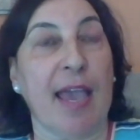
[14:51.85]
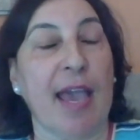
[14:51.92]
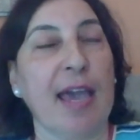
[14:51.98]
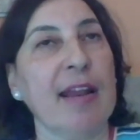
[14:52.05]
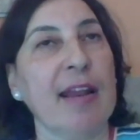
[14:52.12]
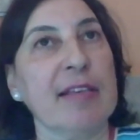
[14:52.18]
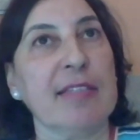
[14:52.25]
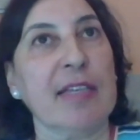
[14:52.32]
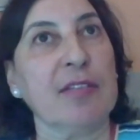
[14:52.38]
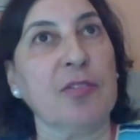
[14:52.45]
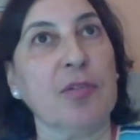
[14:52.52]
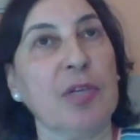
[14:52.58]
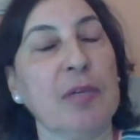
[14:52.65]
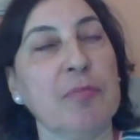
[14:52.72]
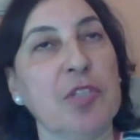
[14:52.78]
And I said
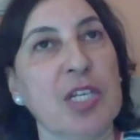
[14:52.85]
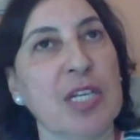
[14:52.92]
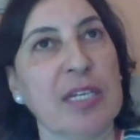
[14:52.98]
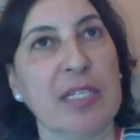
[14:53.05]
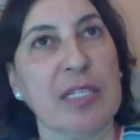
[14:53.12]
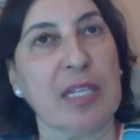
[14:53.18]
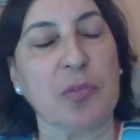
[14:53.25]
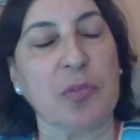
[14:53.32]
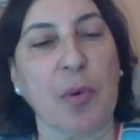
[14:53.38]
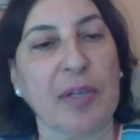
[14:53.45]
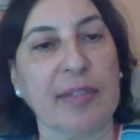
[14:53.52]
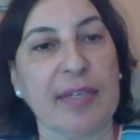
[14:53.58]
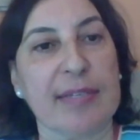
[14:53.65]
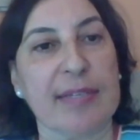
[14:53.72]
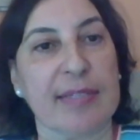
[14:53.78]
to him, Jesus,
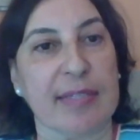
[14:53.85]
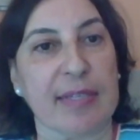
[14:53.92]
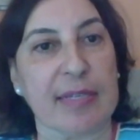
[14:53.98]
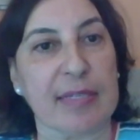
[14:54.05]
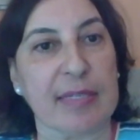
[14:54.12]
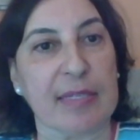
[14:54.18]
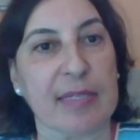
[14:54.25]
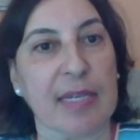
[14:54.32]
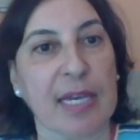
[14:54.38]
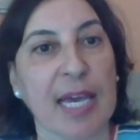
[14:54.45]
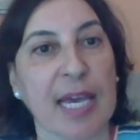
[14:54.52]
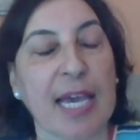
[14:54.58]
what is this?